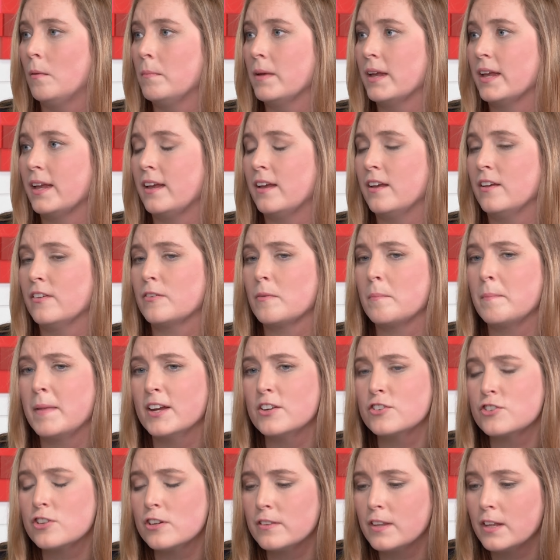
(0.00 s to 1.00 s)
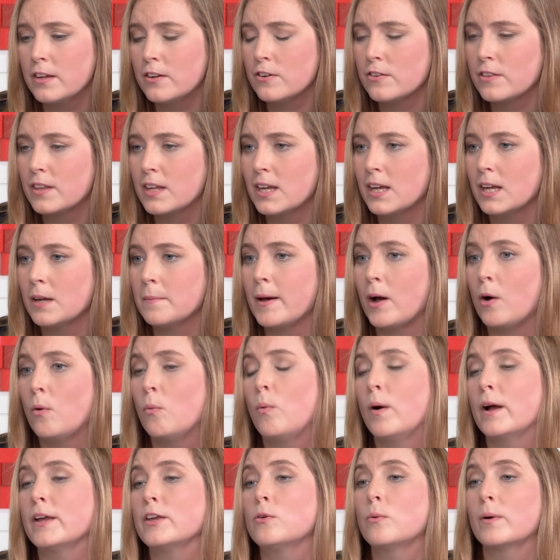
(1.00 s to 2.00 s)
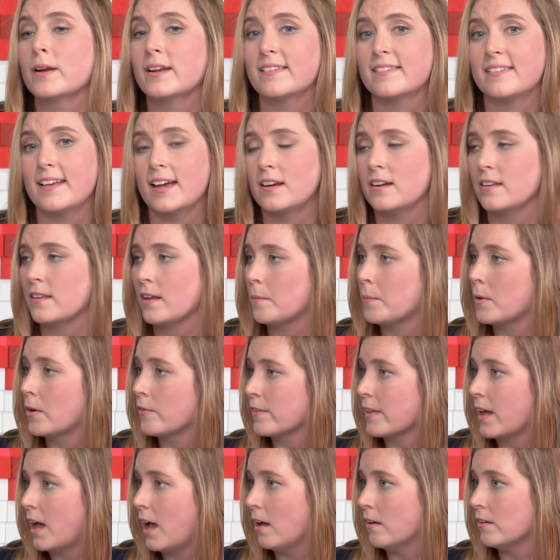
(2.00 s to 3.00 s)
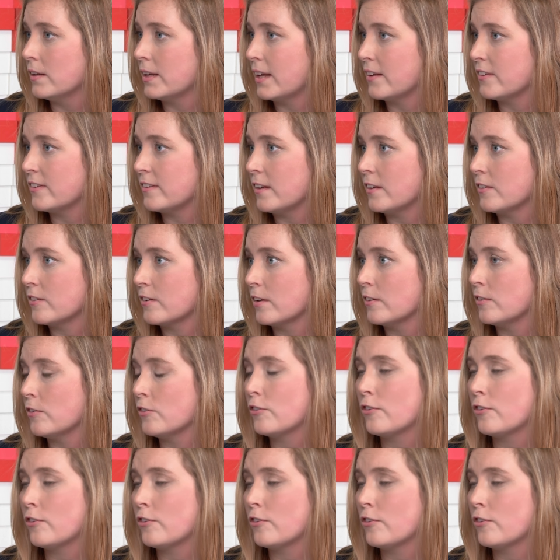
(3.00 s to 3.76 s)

is make sure that you're thinking about what you want to say to them over the holiday season.